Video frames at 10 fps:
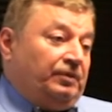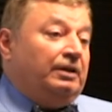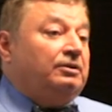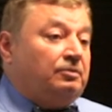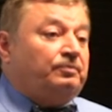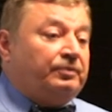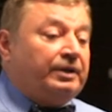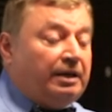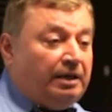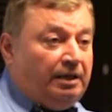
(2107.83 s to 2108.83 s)
And
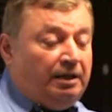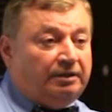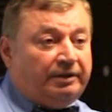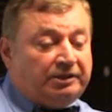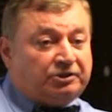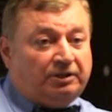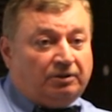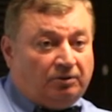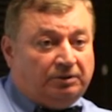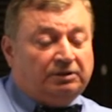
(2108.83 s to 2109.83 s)
in Russia
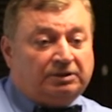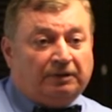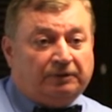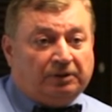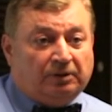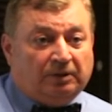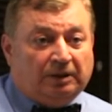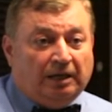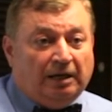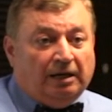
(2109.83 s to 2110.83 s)
alone, in Soviet
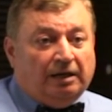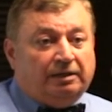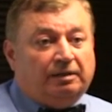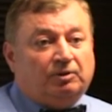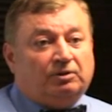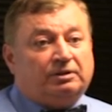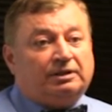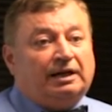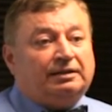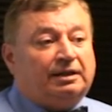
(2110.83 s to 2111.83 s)
Union, they murdered
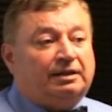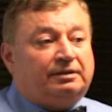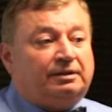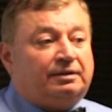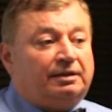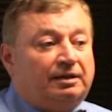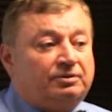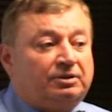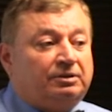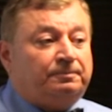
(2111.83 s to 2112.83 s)

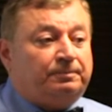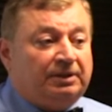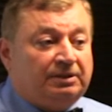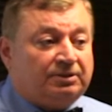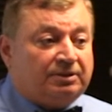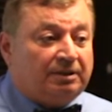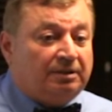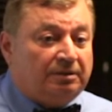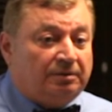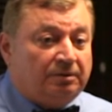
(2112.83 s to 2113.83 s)
900,000 priests
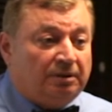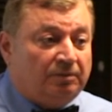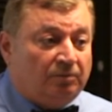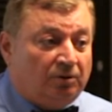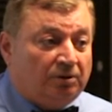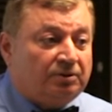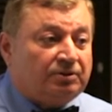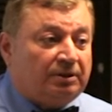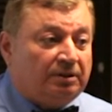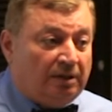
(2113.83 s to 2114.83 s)
and
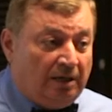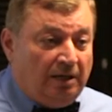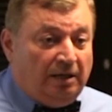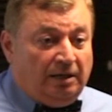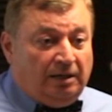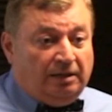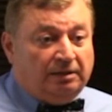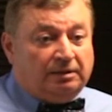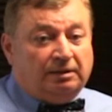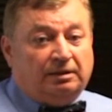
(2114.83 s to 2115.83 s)
monks
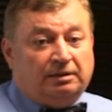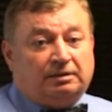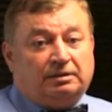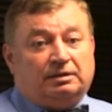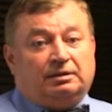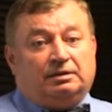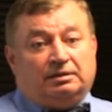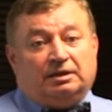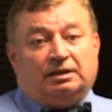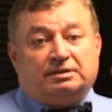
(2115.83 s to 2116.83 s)
and
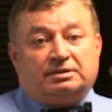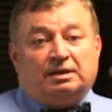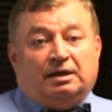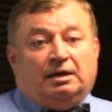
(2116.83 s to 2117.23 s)
nuns